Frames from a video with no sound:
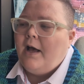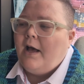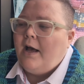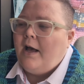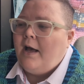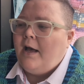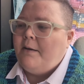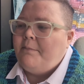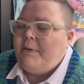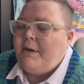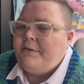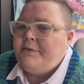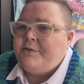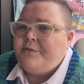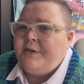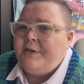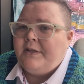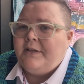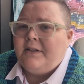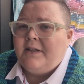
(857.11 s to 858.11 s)
I was
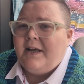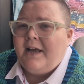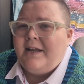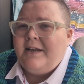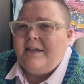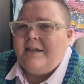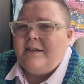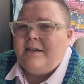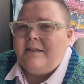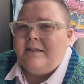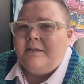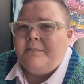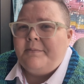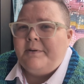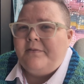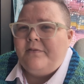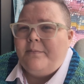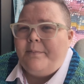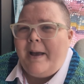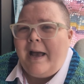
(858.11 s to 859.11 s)
feeling like I needed a little
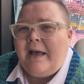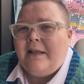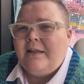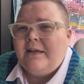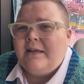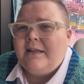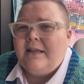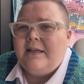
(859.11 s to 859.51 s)
bit of a palette